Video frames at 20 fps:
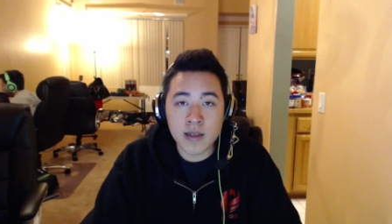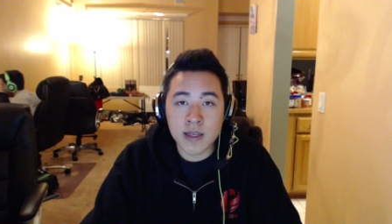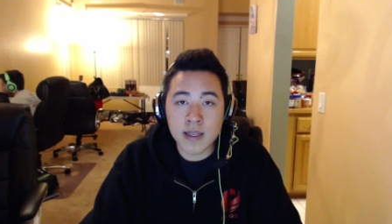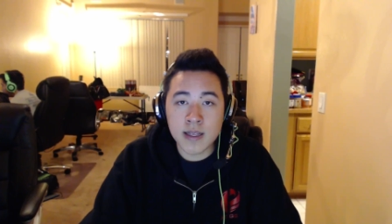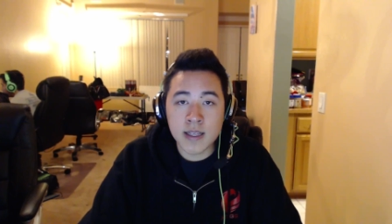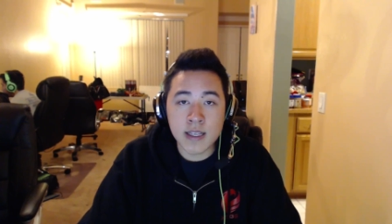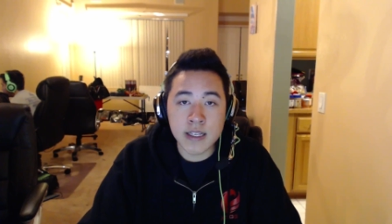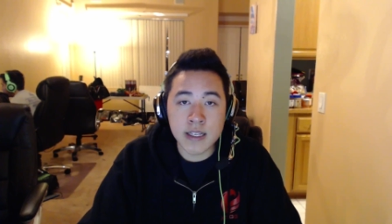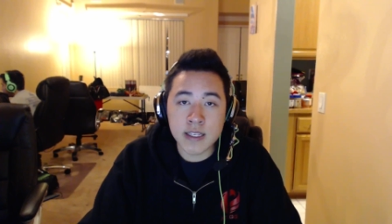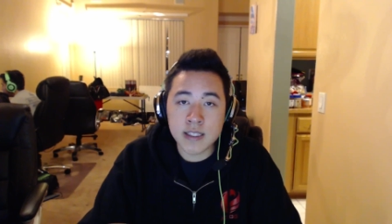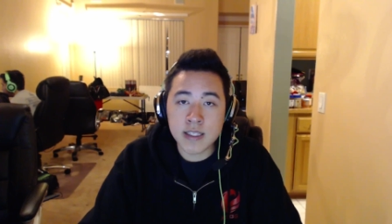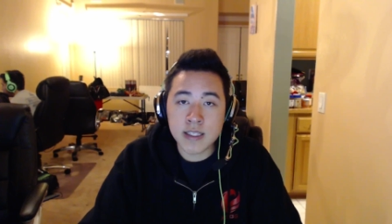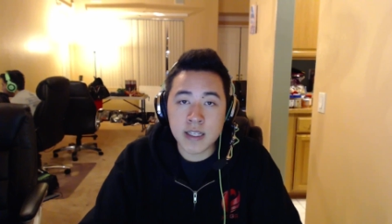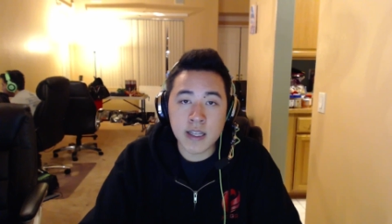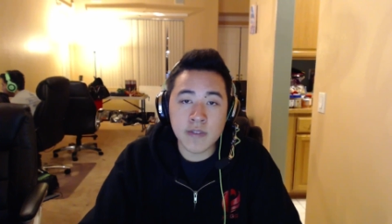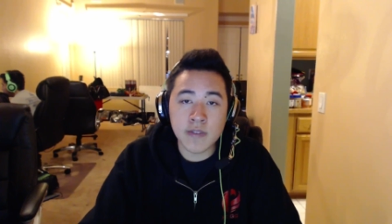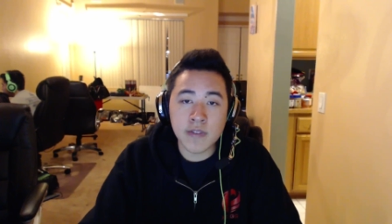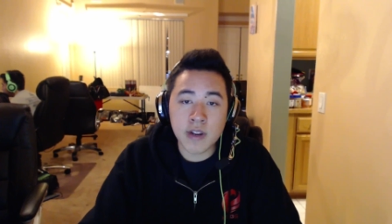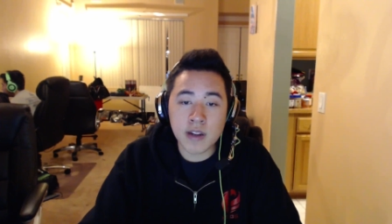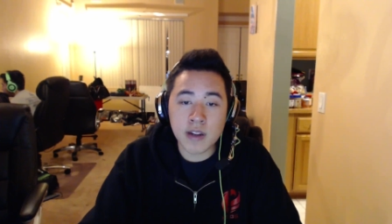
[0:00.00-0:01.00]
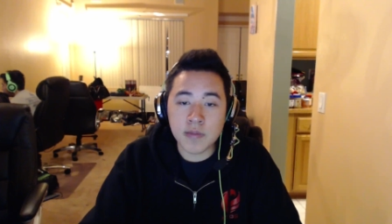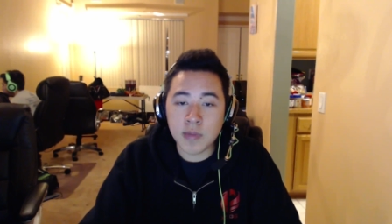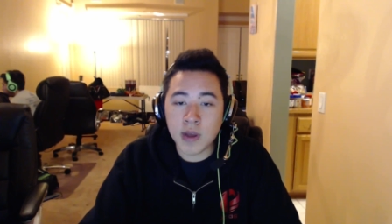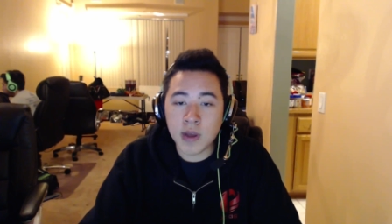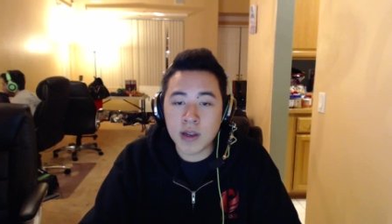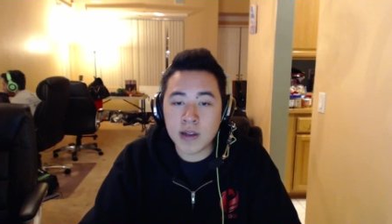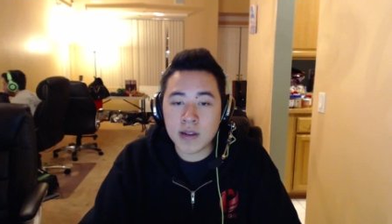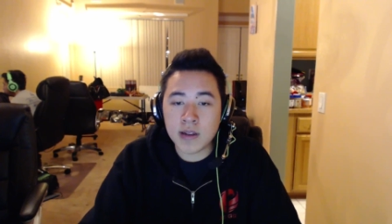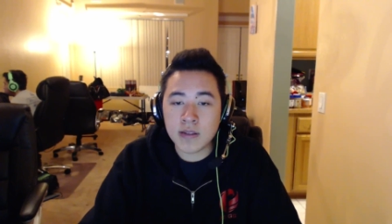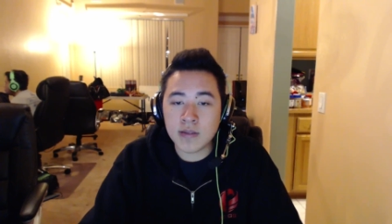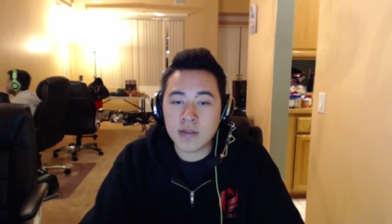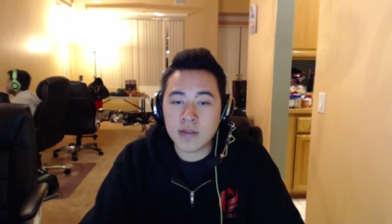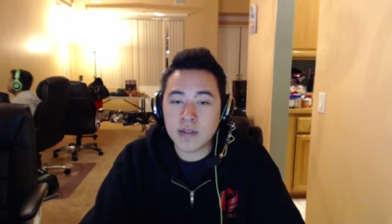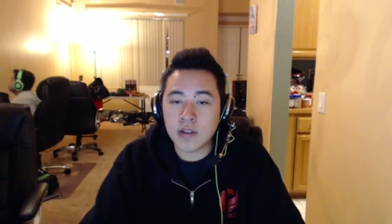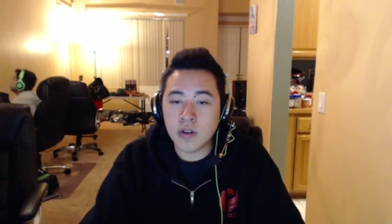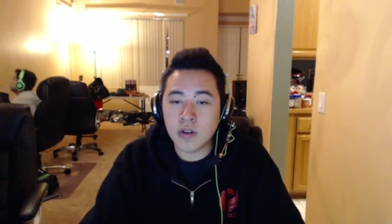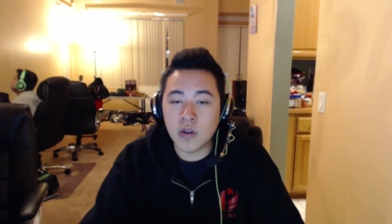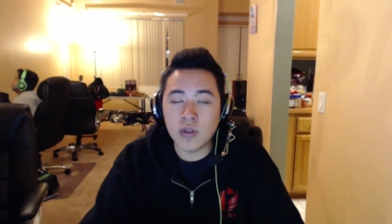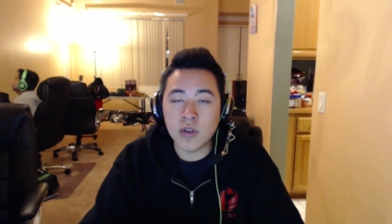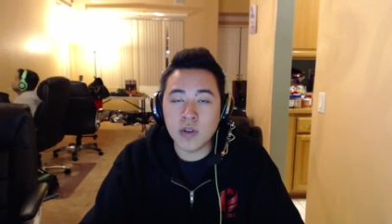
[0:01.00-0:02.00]
He's even admitted
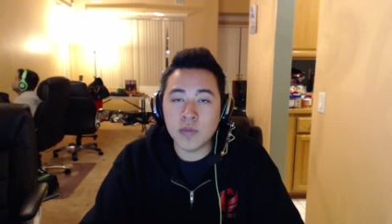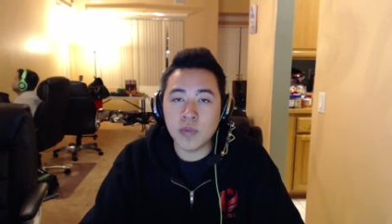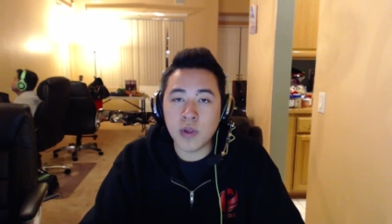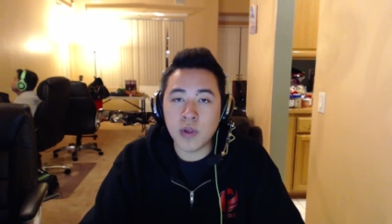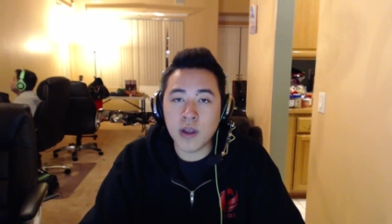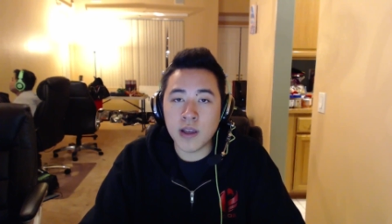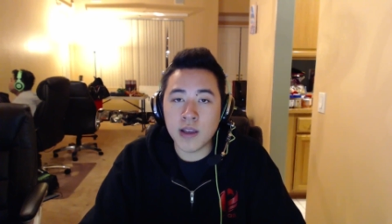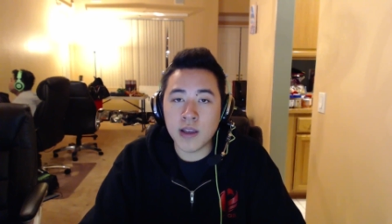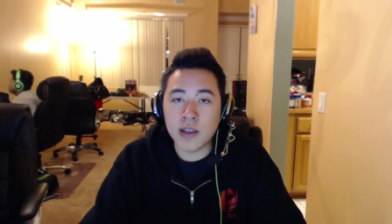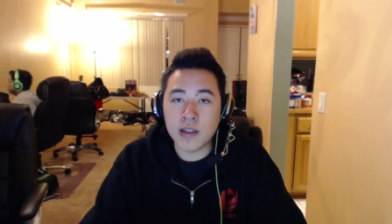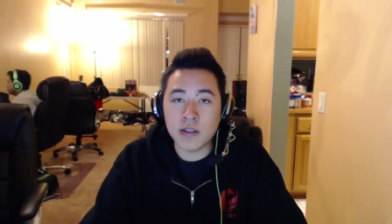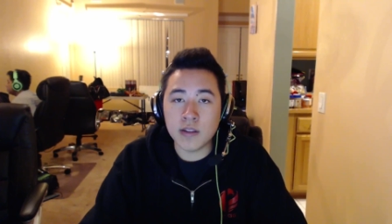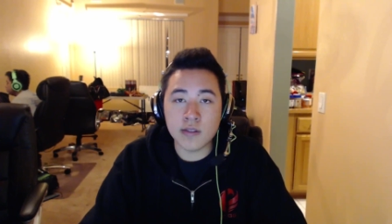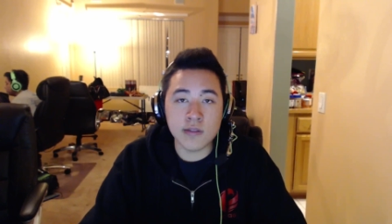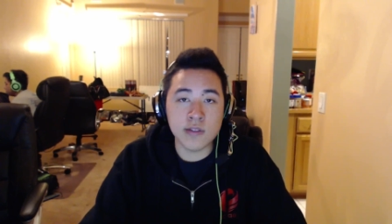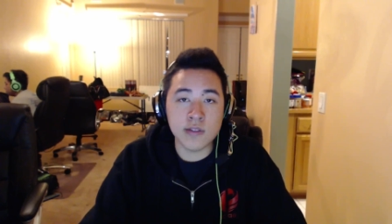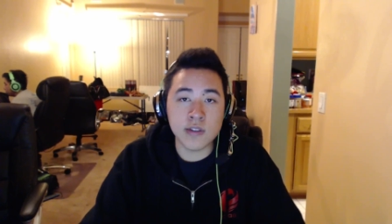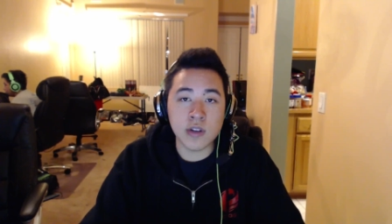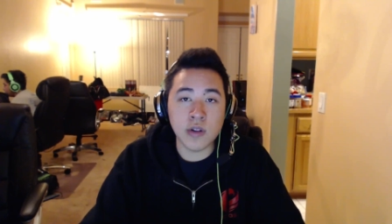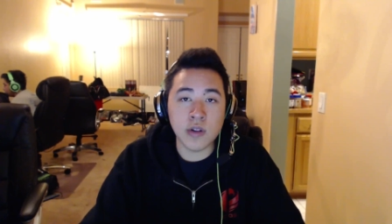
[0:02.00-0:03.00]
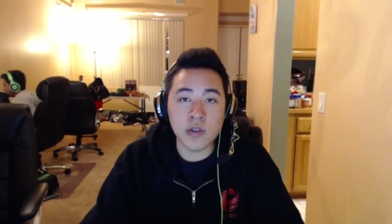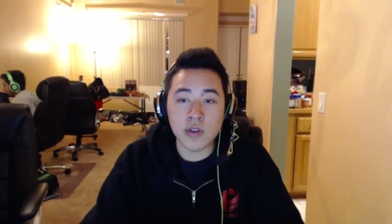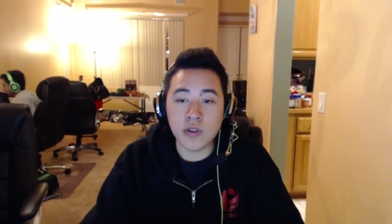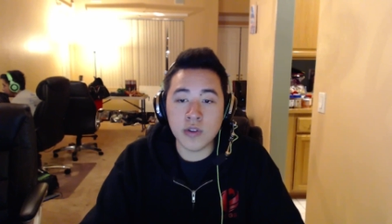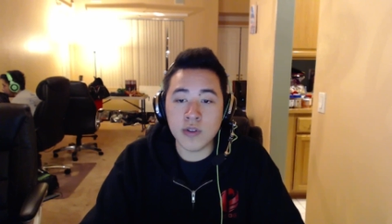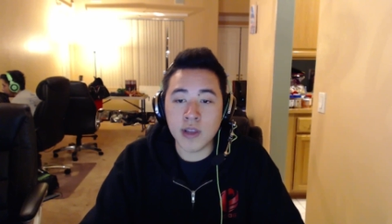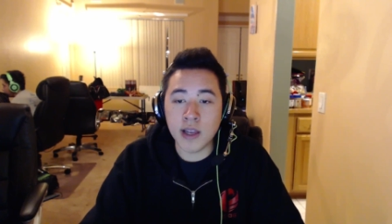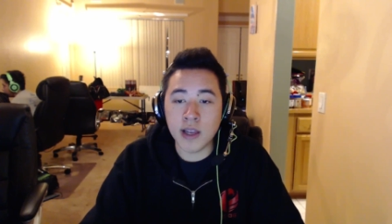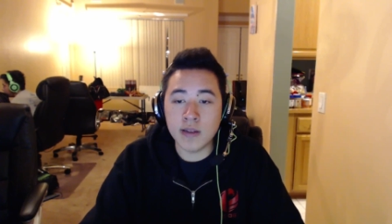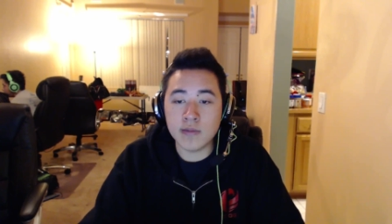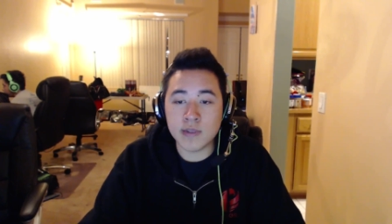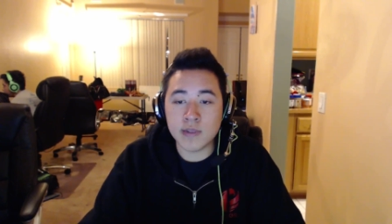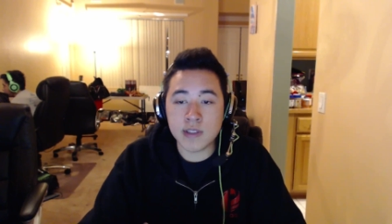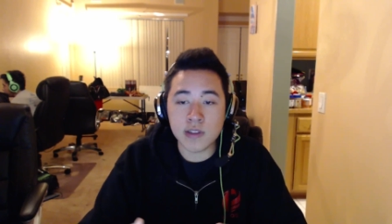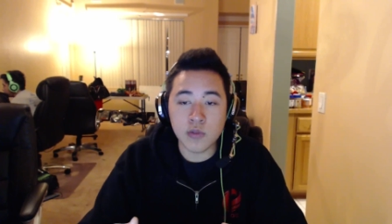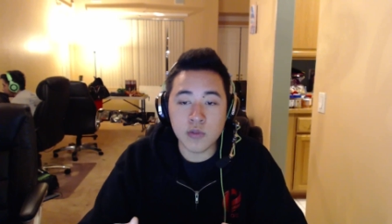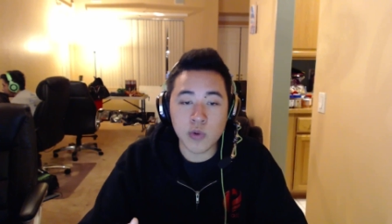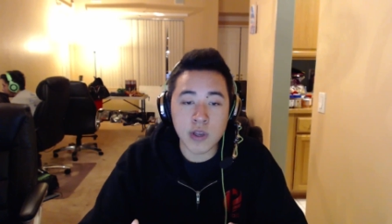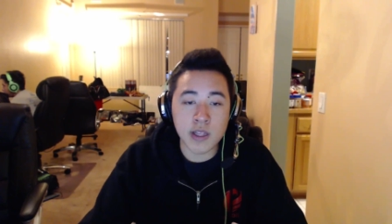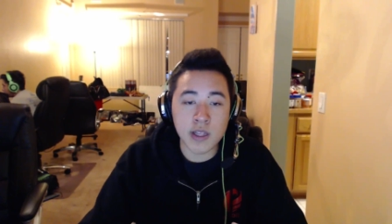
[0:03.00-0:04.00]
to only playing 2 solo queue games in
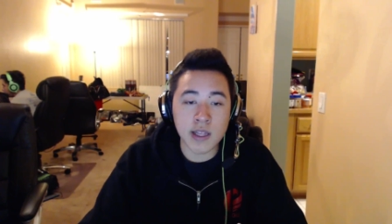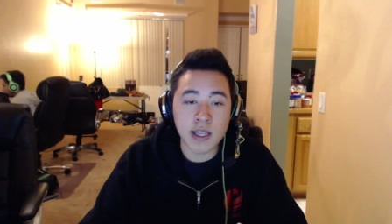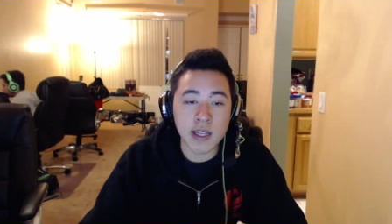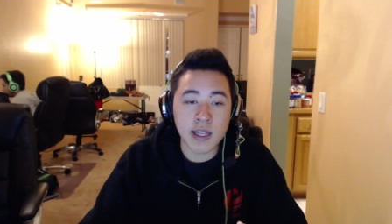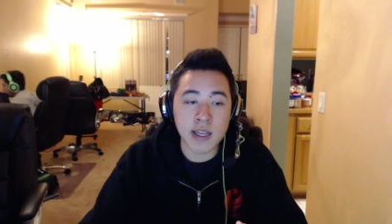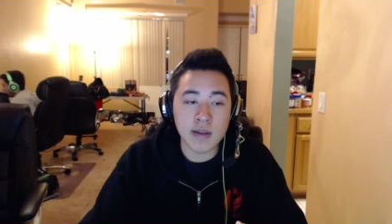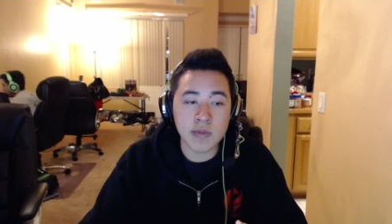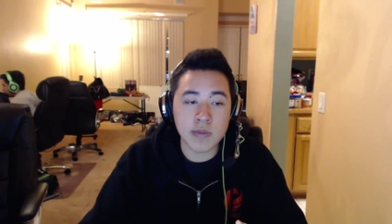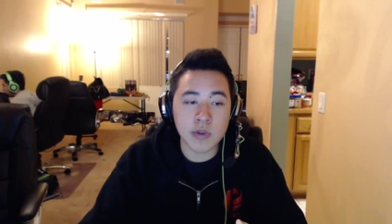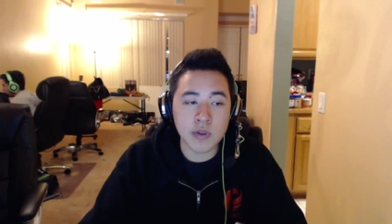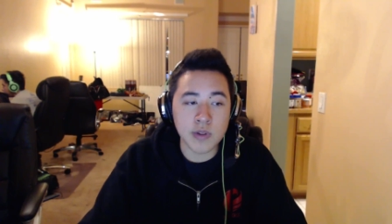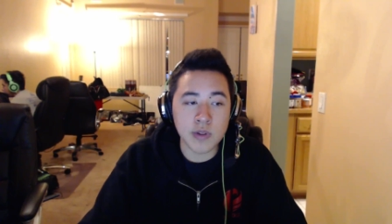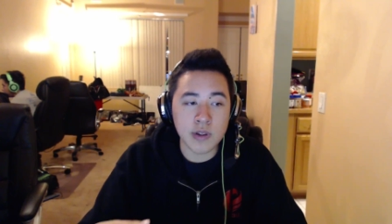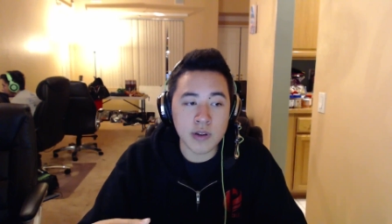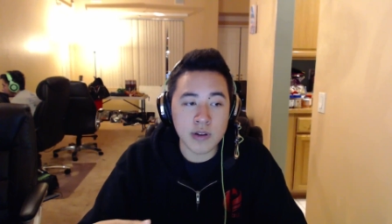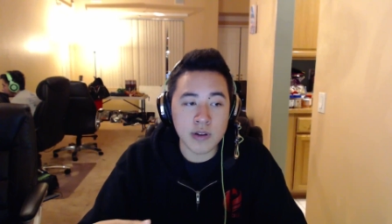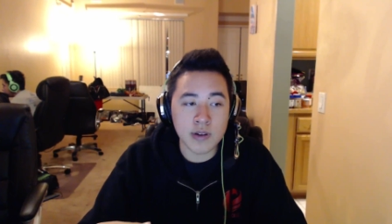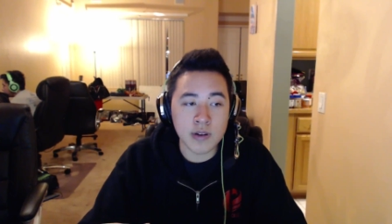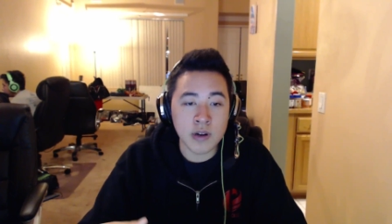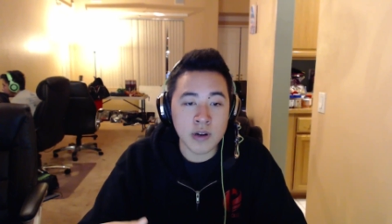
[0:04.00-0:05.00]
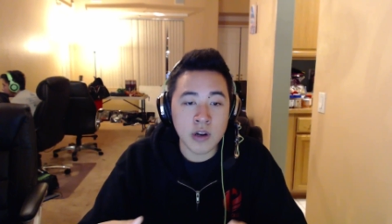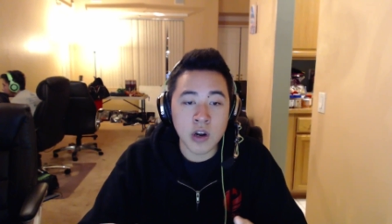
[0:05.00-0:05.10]
the week leading up to